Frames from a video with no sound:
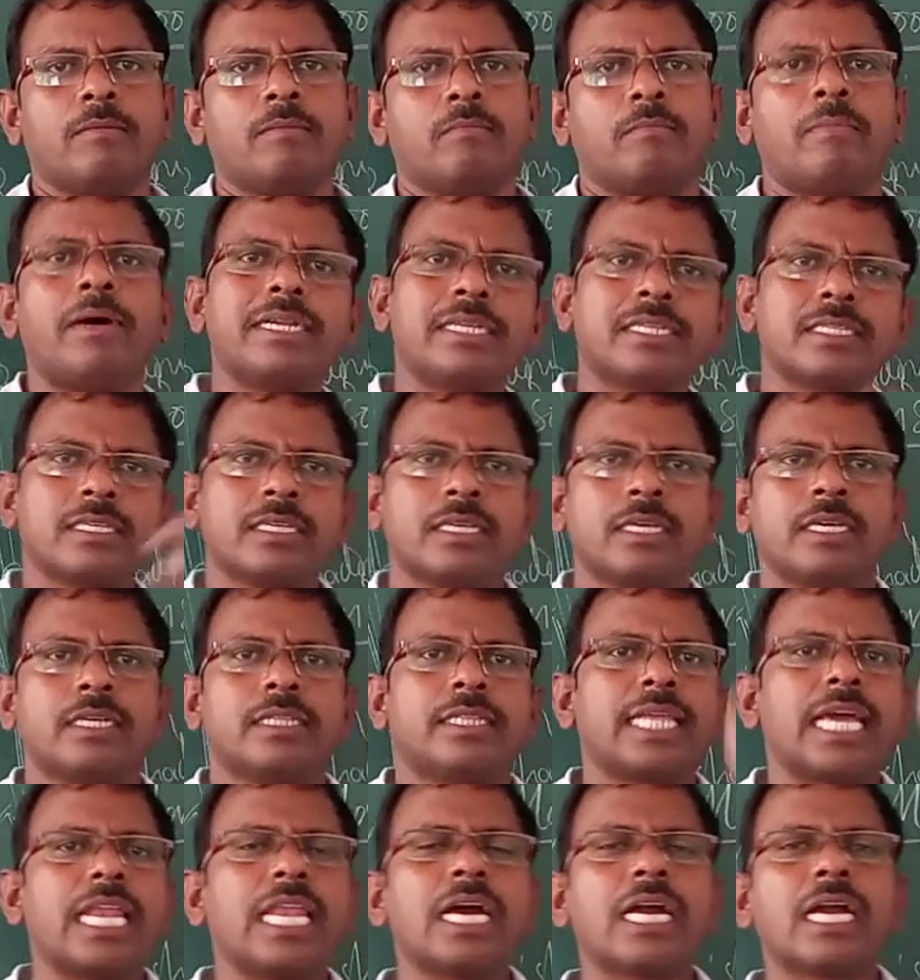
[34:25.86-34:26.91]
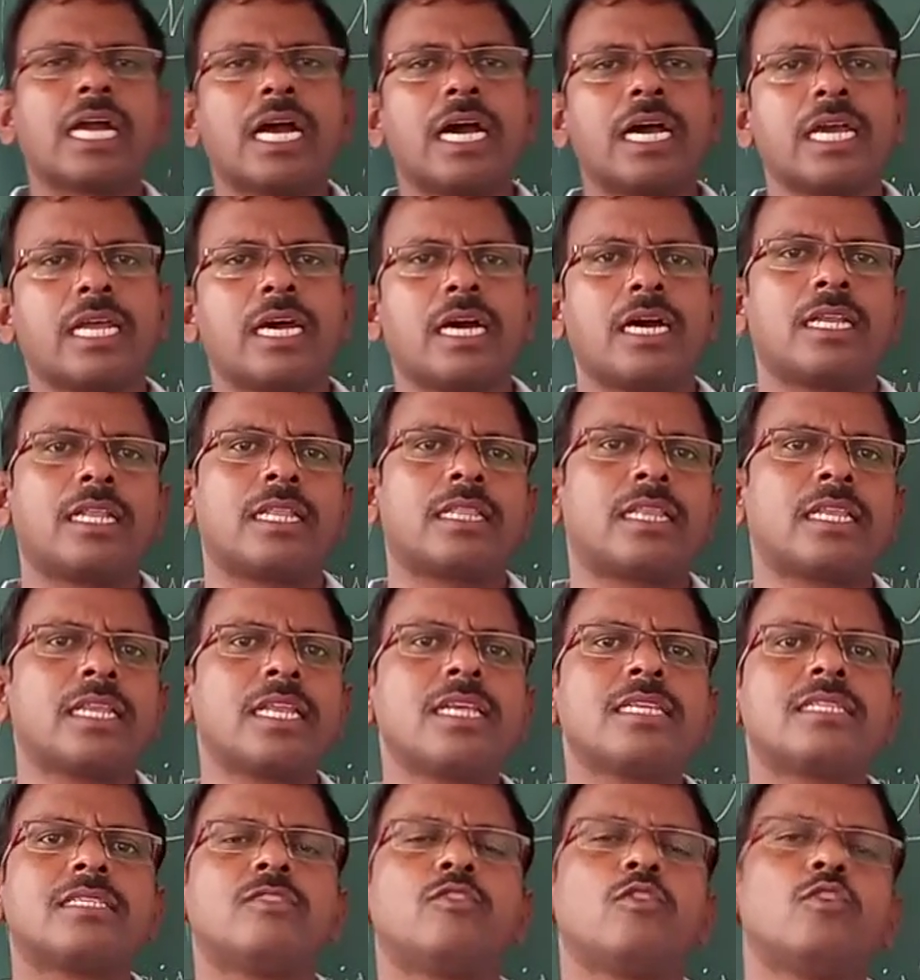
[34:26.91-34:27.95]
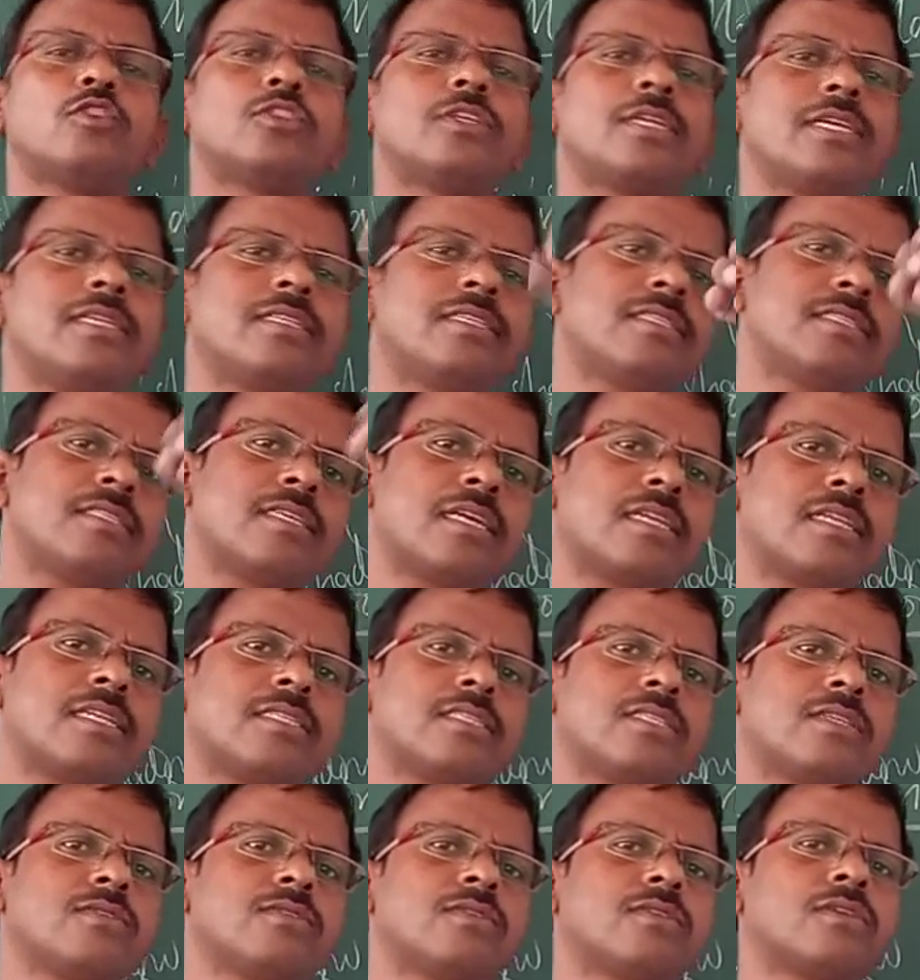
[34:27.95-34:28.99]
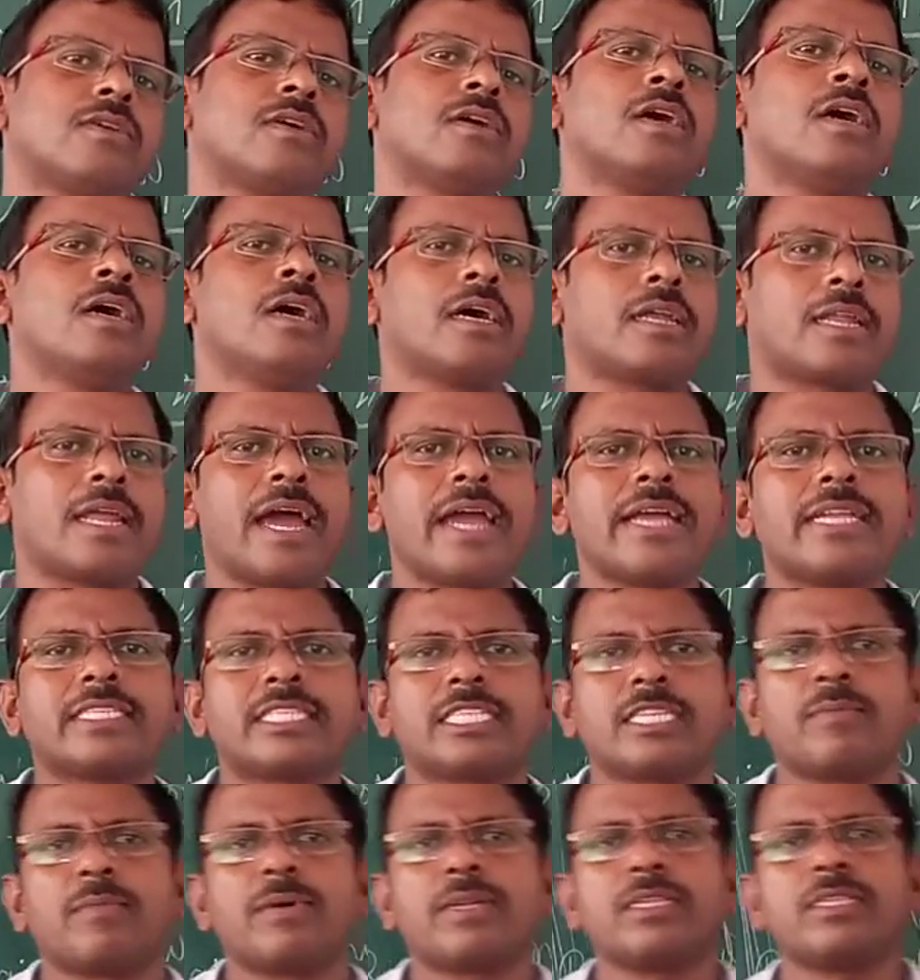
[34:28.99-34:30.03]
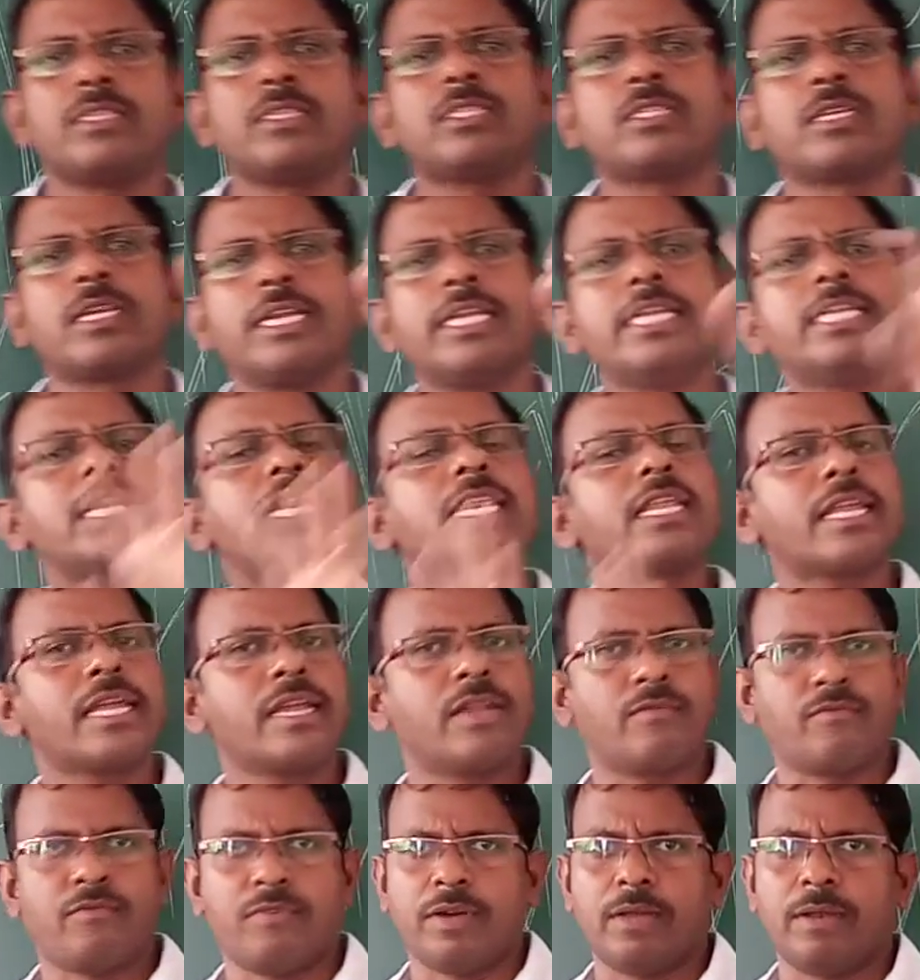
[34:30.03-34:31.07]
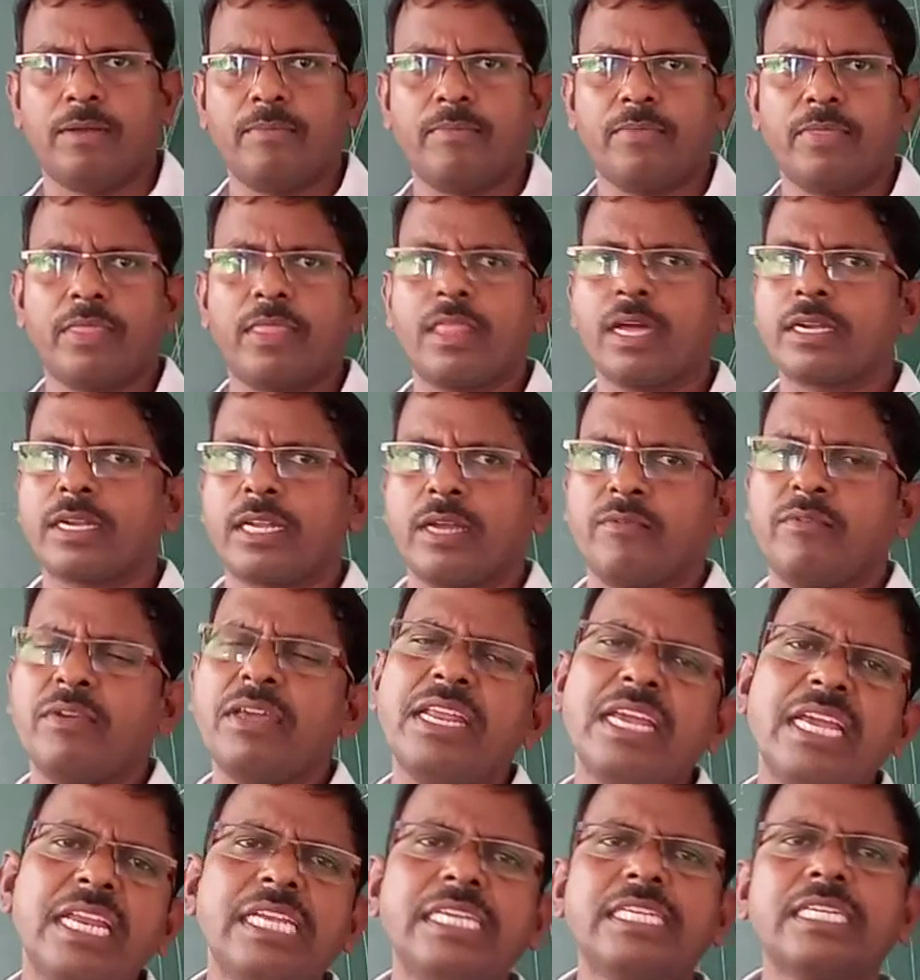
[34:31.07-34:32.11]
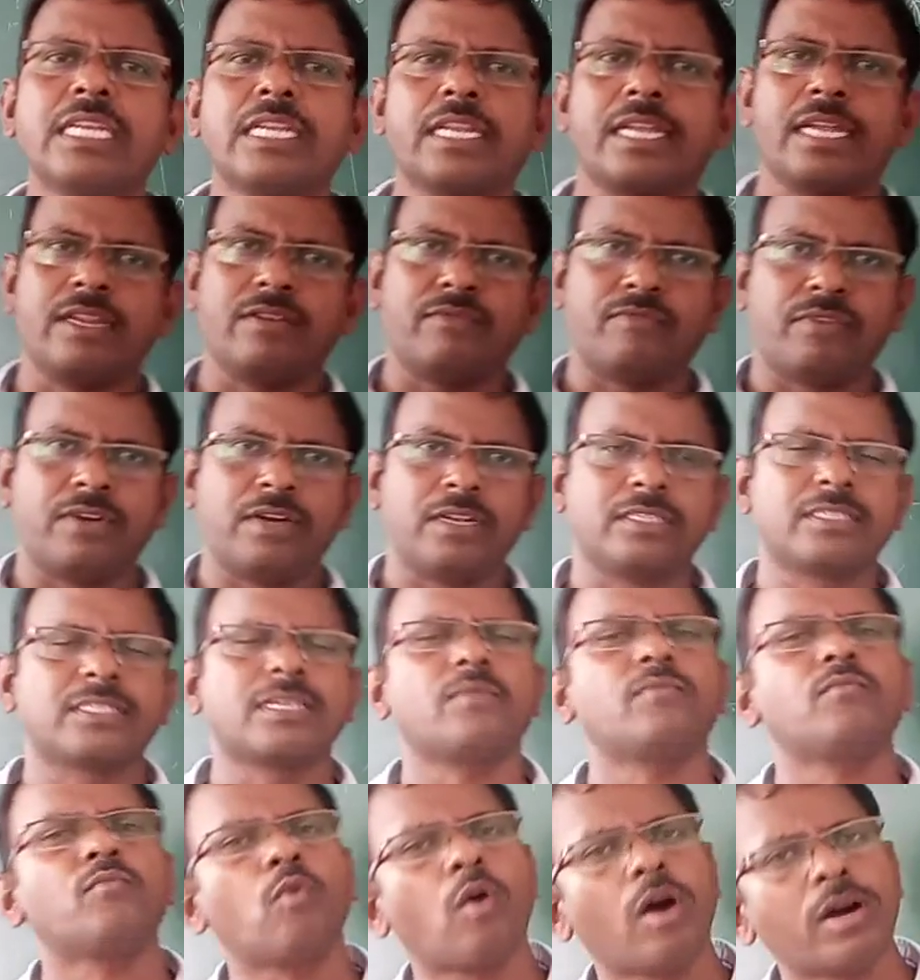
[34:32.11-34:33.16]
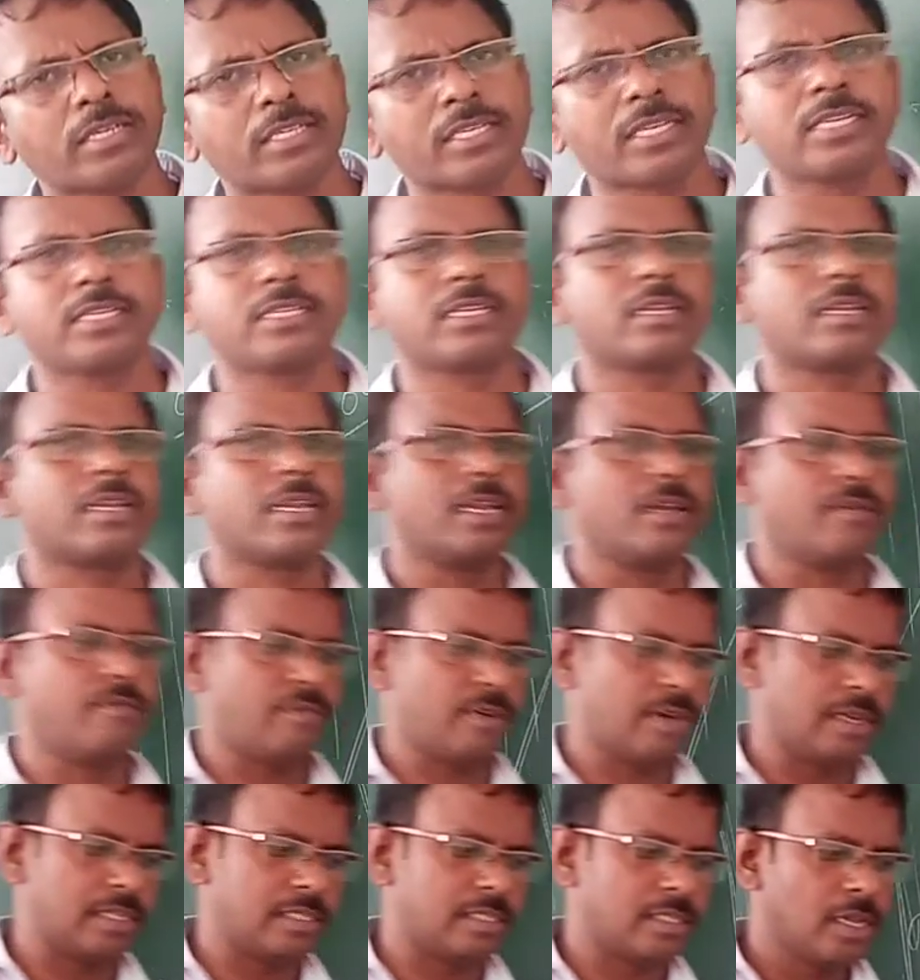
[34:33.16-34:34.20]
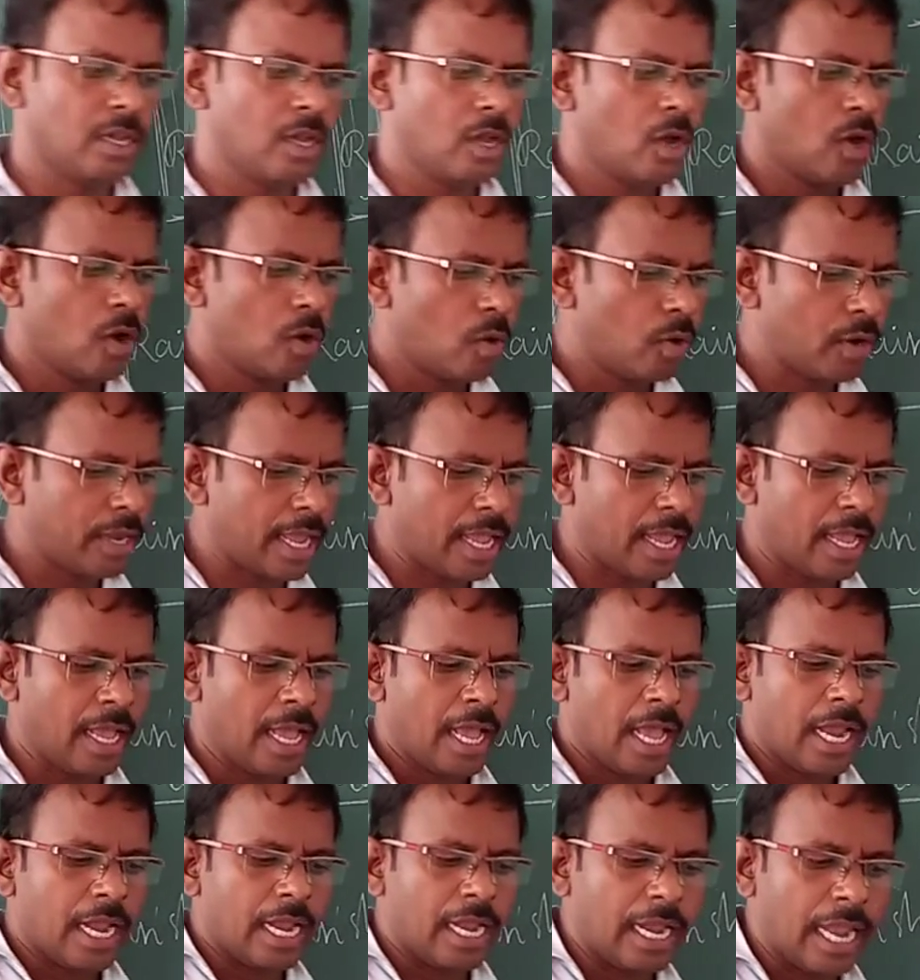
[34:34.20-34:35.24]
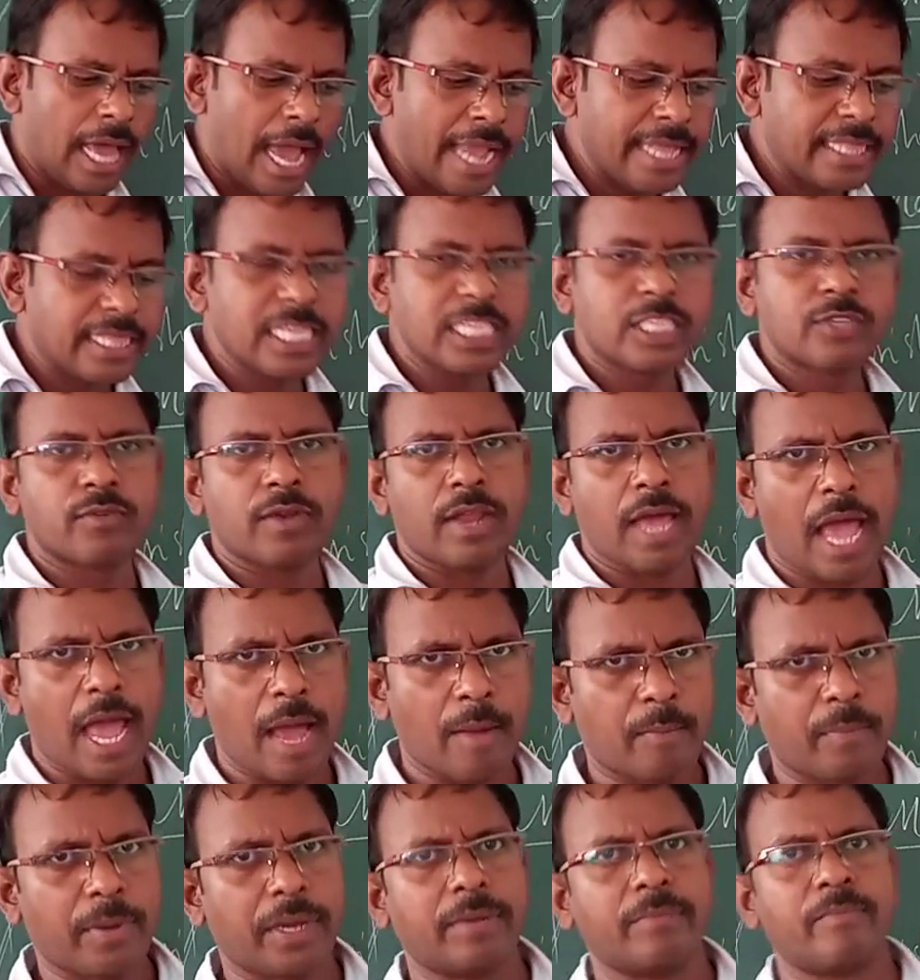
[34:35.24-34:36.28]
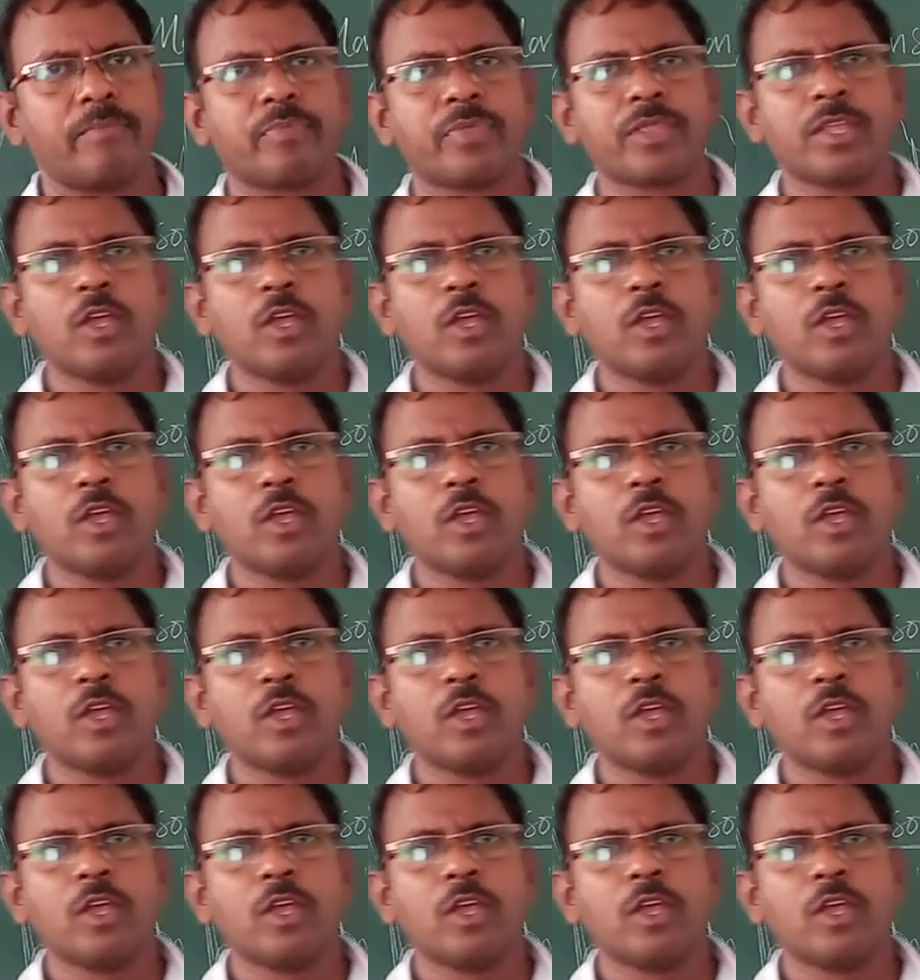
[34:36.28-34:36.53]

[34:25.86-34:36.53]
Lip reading: But Telangana, those regions are receives Rayalaseema receives a little rainfall. That time very little rainfall, somewhat little rainfalls. Okay, like this will happen.